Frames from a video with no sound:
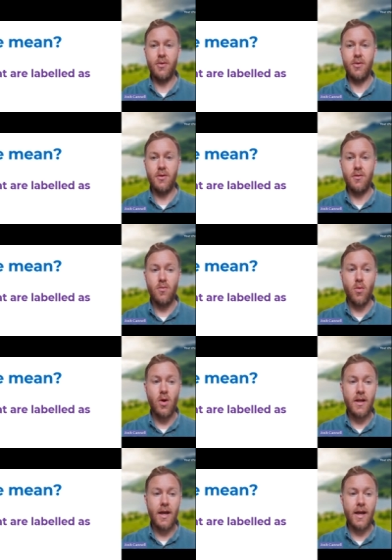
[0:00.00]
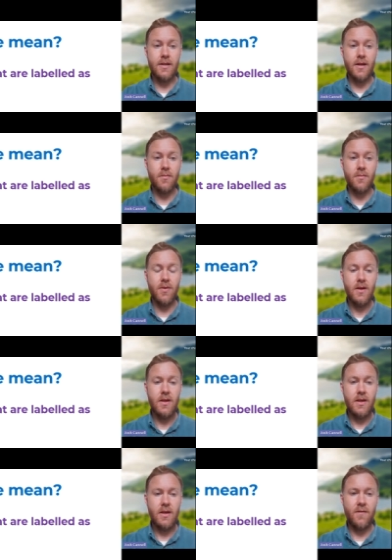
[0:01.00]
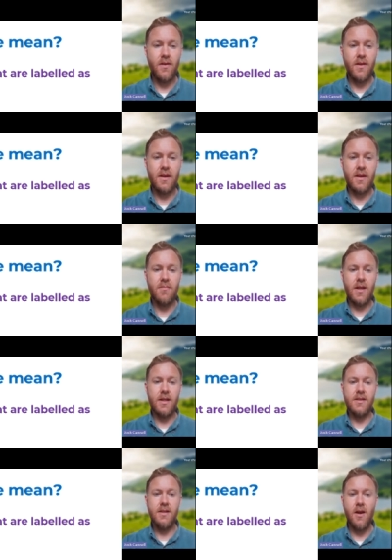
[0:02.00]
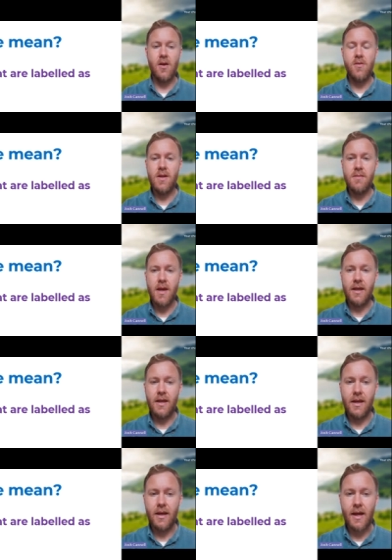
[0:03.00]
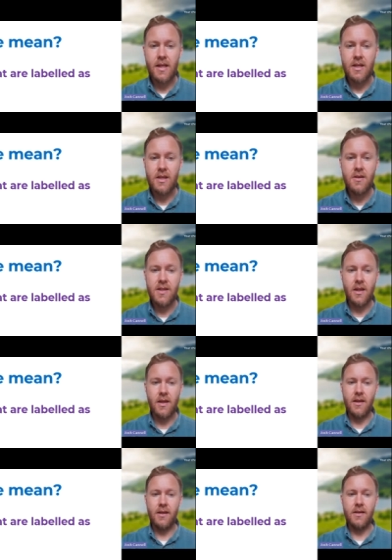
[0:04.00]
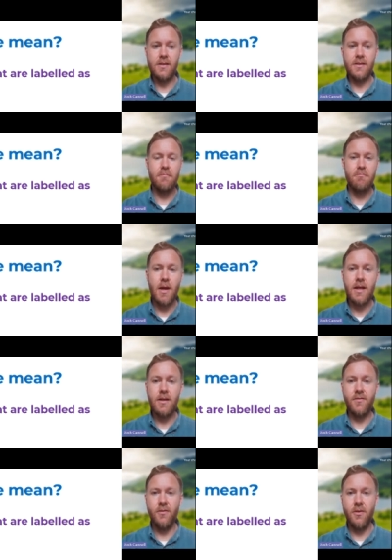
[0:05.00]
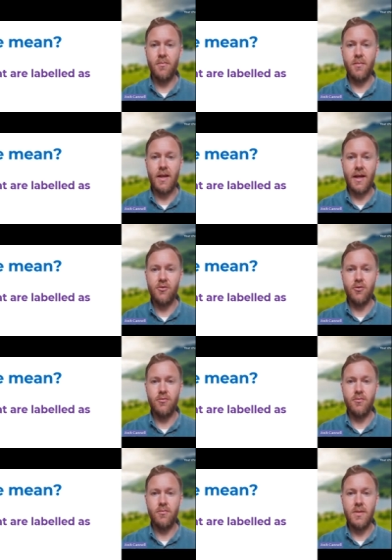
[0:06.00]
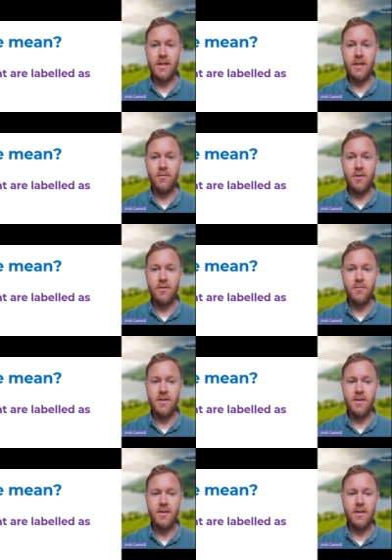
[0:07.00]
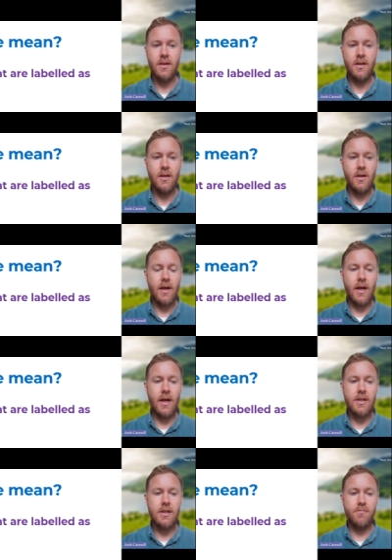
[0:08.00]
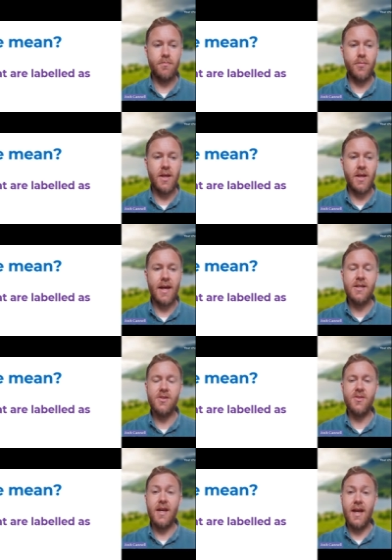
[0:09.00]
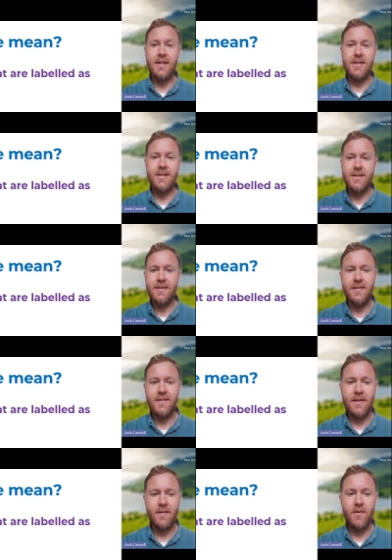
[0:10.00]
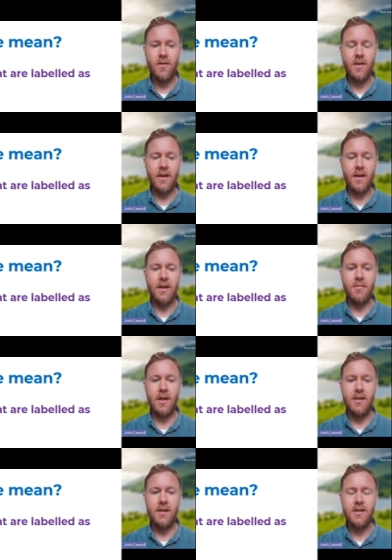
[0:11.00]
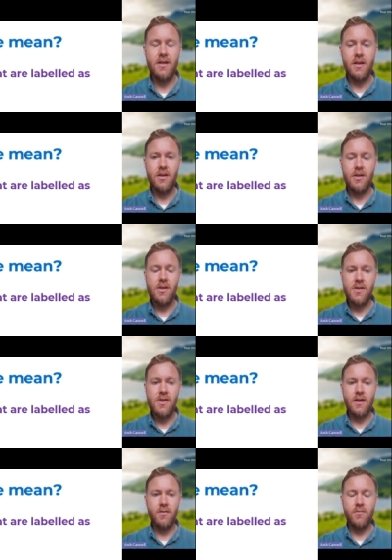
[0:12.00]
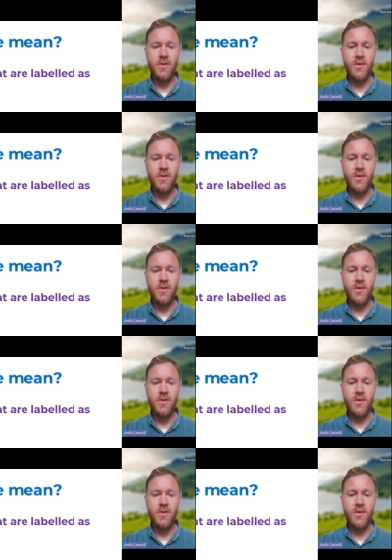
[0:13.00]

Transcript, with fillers: Put one hand up if you think it means only making and using things made from natural materials. And put your hands on your head if you think it means using